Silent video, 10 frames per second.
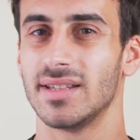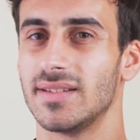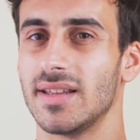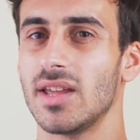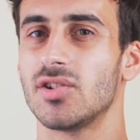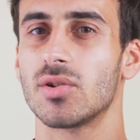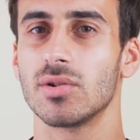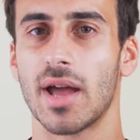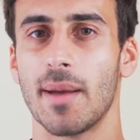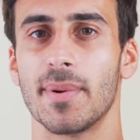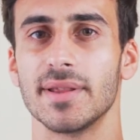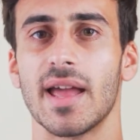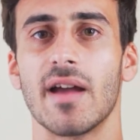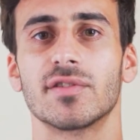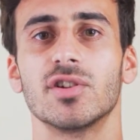This issue could happen
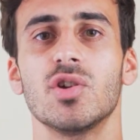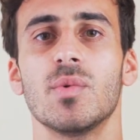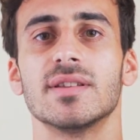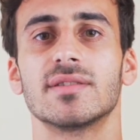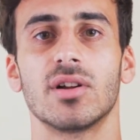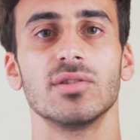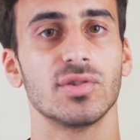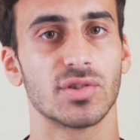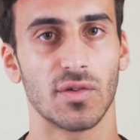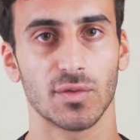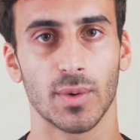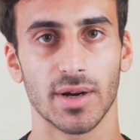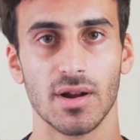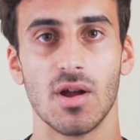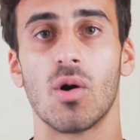after you install new
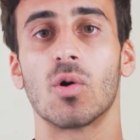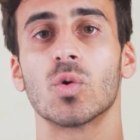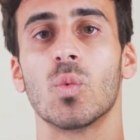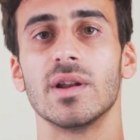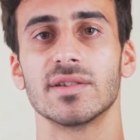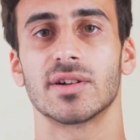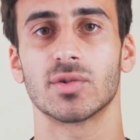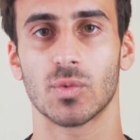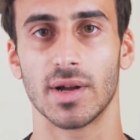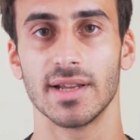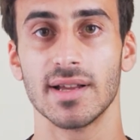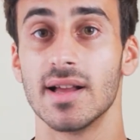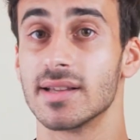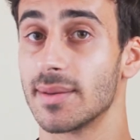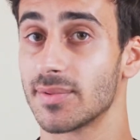software or when you start running
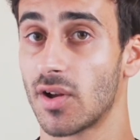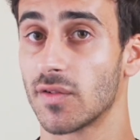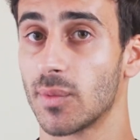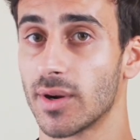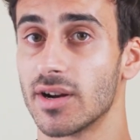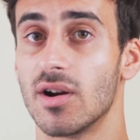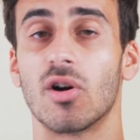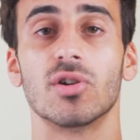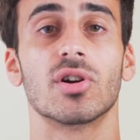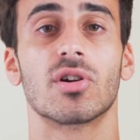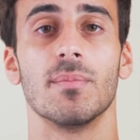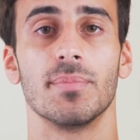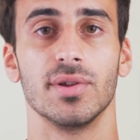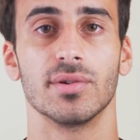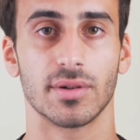some software on your
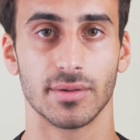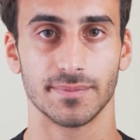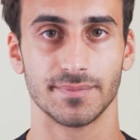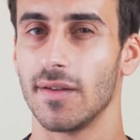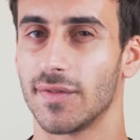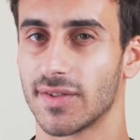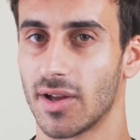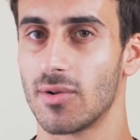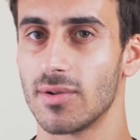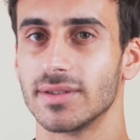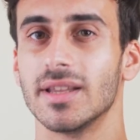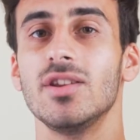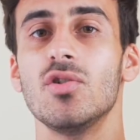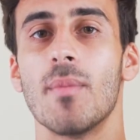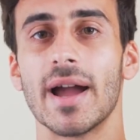computer. If so, then
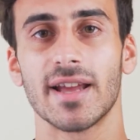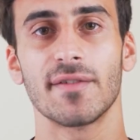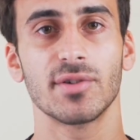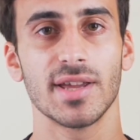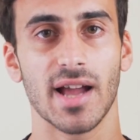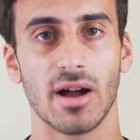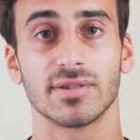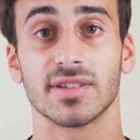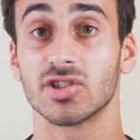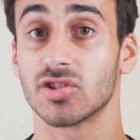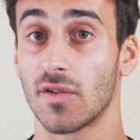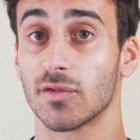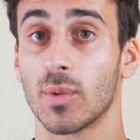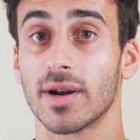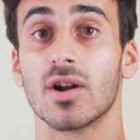you might have to kick out such
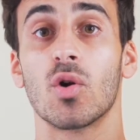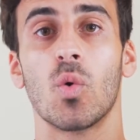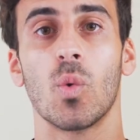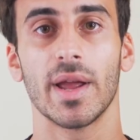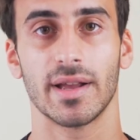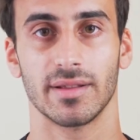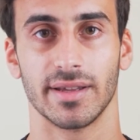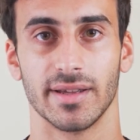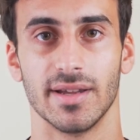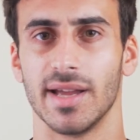software quickly.